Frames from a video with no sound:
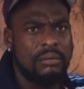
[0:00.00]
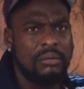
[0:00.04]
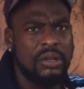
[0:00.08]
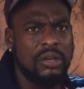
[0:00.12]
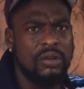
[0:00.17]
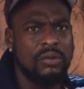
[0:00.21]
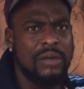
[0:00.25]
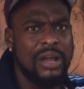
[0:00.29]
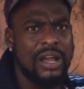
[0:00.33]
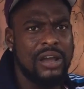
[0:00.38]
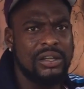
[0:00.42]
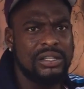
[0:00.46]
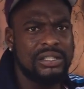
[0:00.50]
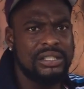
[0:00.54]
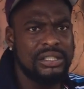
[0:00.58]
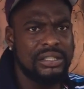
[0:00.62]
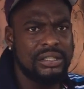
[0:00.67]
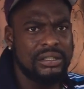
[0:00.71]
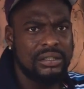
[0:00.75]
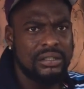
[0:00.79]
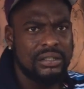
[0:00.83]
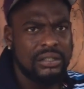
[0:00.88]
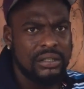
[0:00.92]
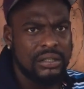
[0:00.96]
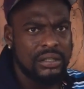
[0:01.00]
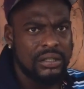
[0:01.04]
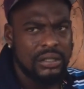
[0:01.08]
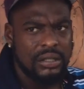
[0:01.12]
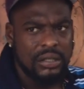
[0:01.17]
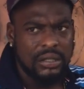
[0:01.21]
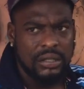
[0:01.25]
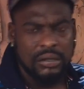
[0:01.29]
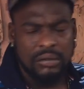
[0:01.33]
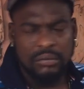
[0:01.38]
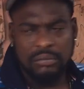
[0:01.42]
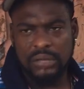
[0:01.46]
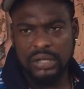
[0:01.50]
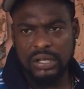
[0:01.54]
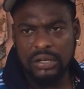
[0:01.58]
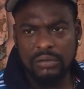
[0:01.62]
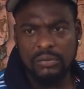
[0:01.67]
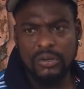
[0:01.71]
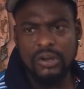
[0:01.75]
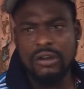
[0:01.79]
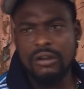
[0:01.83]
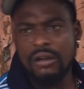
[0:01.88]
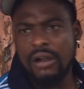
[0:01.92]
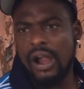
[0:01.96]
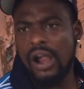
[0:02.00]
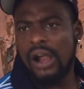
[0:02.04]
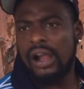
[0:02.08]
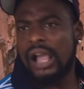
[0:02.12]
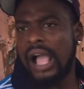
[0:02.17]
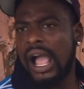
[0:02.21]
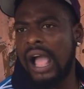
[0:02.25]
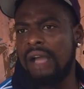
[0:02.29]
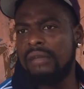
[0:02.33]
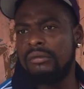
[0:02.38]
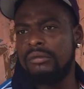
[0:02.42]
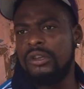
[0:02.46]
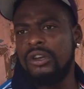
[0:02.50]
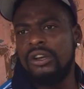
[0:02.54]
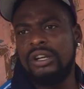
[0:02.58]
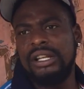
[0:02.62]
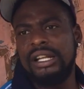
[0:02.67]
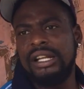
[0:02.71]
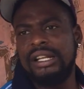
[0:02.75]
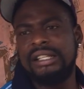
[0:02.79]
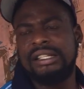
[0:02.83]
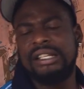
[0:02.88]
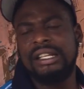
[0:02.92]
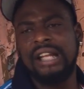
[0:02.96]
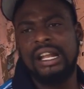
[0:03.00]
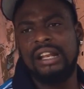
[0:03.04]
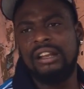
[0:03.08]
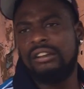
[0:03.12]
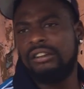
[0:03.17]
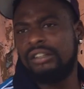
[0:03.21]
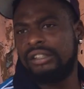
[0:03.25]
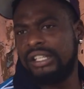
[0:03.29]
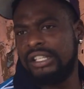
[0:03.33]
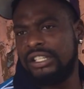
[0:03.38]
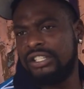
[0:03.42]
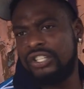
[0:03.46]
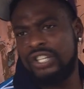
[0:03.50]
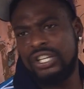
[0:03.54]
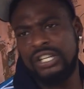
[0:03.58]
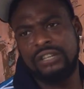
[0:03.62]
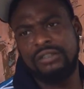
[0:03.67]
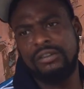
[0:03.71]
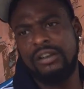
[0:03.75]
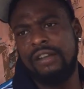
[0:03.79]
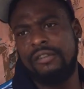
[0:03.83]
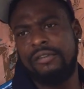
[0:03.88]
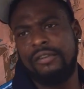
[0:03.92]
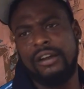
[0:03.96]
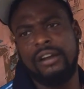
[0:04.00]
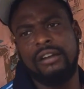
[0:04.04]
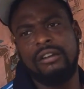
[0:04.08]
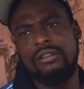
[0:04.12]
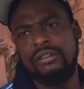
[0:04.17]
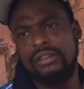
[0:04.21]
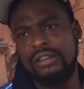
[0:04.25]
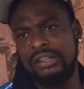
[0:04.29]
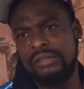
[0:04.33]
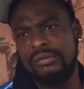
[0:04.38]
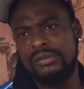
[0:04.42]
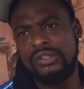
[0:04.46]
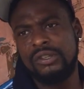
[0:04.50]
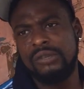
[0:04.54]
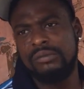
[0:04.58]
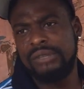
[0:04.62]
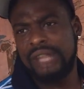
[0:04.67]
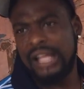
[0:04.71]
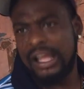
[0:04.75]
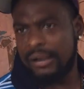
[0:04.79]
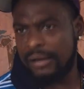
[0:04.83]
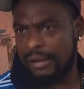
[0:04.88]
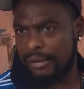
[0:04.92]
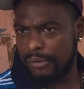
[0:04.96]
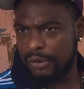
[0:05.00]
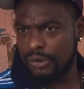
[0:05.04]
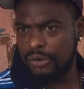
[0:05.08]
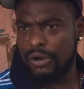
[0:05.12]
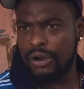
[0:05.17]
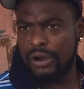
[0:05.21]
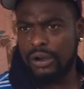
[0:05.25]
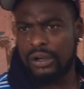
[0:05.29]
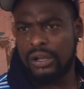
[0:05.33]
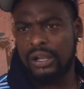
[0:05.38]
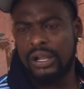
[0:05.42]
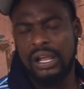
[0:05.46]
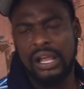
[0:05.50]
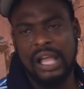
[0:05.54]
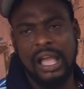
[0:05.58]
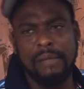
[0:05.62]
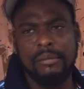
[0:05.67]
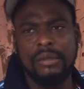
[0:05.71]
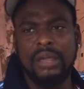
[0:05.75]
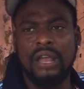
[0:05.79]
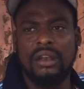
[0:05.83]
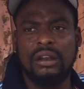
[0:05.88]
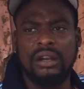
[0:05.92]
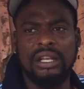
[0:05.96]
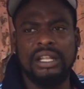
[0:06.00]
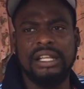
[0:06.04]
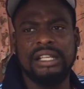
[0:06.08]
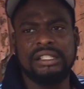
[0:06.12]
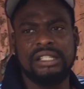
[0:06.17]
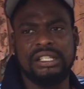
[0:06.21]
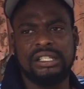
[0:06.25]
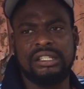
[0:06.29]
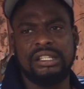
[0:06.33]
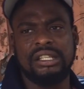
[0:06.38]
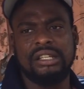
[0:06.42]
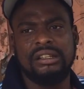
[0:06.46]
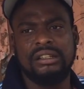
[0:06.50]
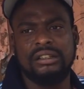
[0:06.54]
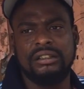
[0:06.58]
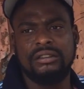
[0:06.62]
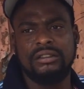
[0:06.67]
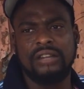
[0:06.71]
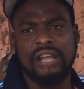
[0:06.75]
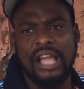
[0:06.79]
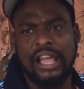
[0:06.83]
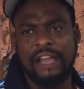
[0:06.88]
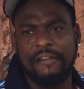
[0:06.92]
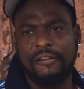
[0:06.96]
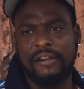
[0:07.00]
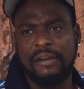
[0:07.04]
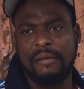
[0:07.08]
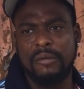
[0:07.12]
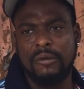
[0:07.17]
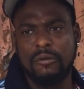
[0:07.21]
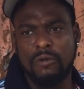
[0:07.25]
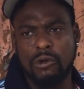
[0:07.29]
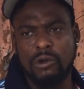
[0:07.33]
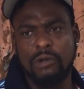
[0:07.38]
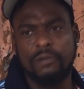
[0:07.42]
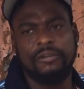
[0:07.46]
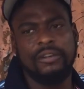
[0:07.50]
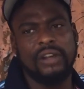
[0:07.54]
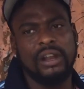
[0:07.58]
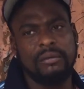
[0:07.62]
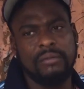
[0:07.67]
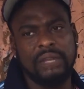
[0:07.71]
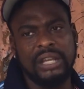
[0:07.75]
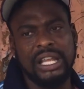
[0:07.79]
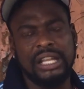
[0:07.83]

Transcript: Me do my hustling. I do my work. And my old lady said a little thing change. My friend come give me some time and I work. And I not lazy still look I from my work. From